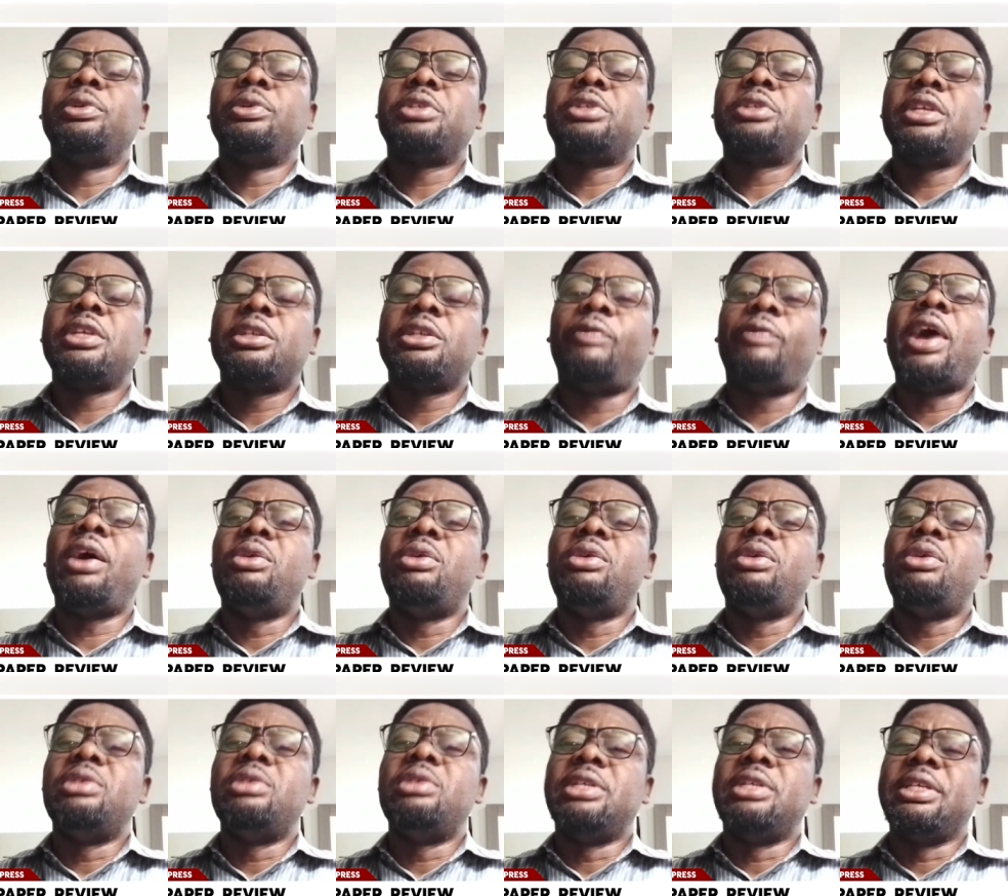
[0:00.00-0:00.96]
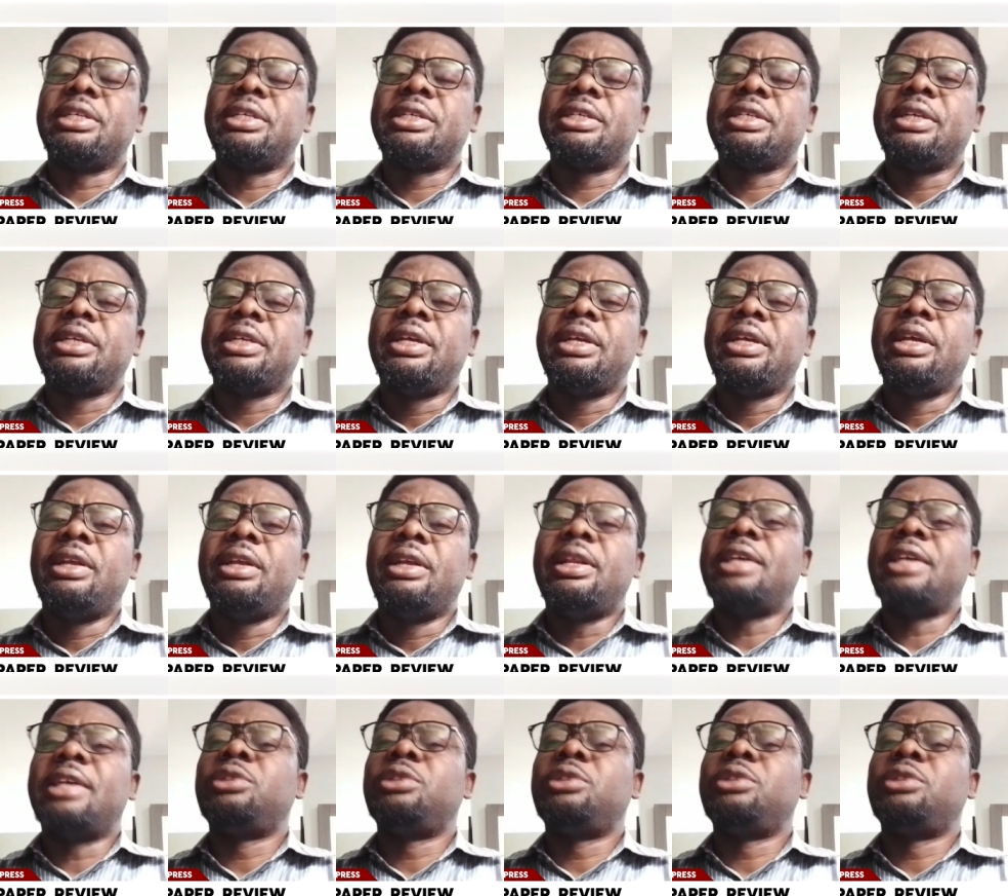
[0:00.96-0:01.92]
People still suffer all this.
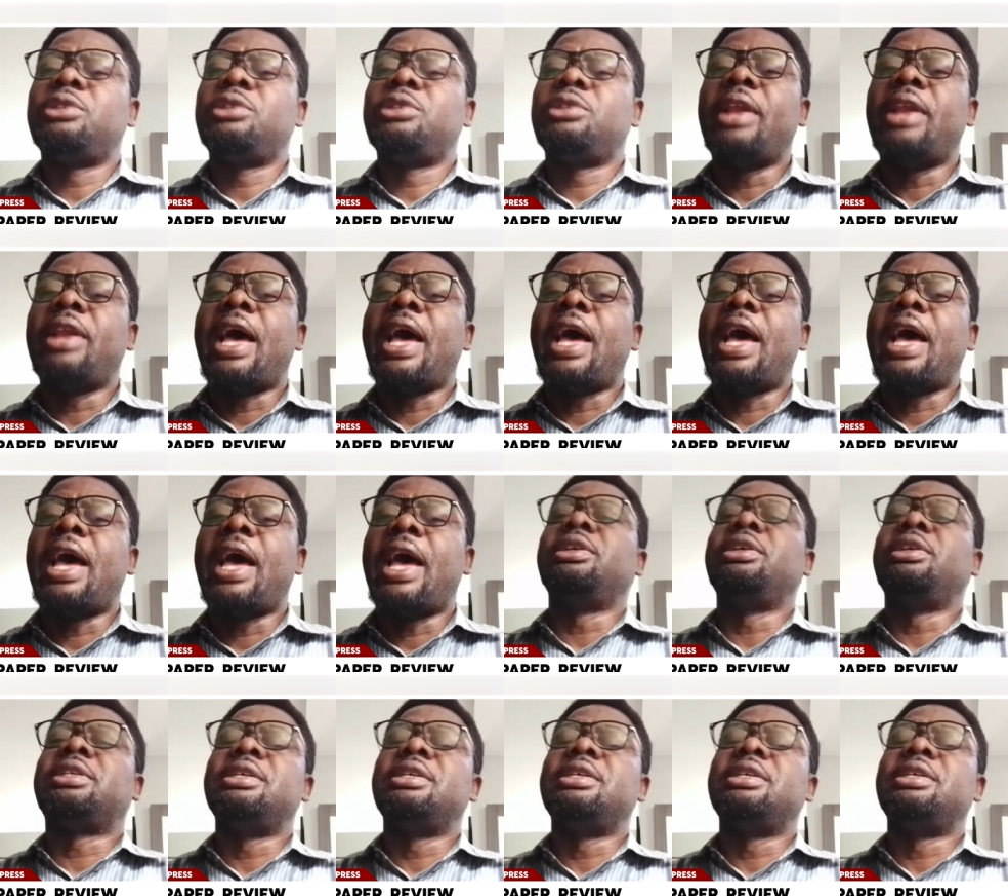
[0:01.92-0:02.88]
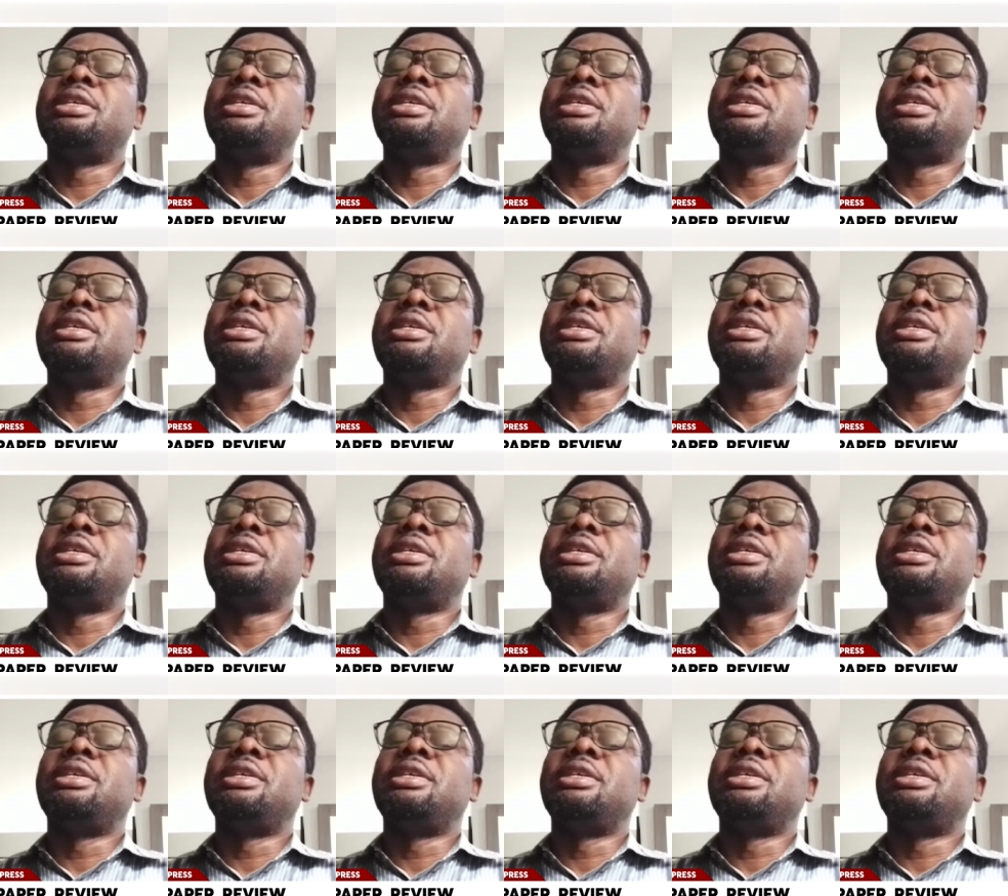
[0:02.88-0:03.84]
There's nothing, and all these things that
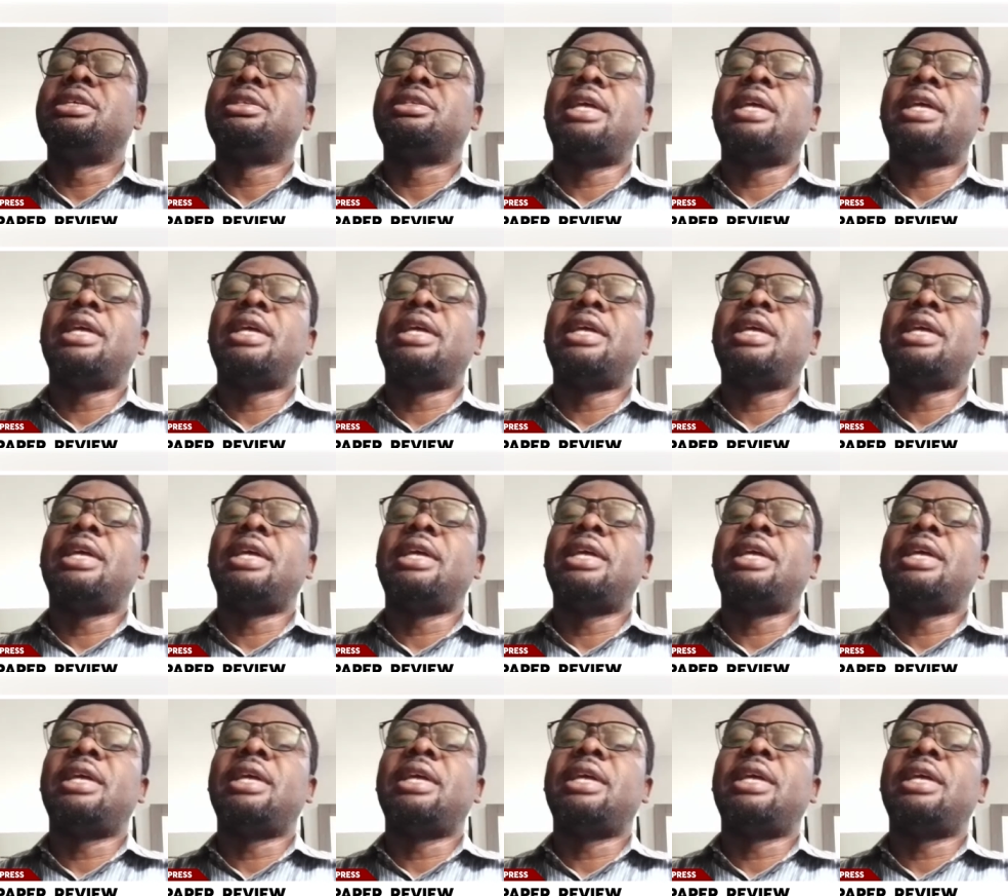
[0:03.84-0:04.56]
are in the news,